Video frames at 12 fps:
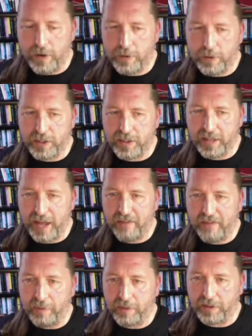it was just like
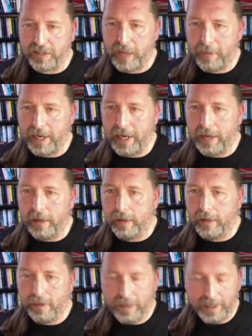everything was just coming in,
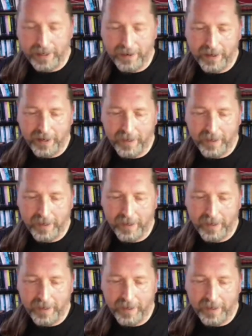and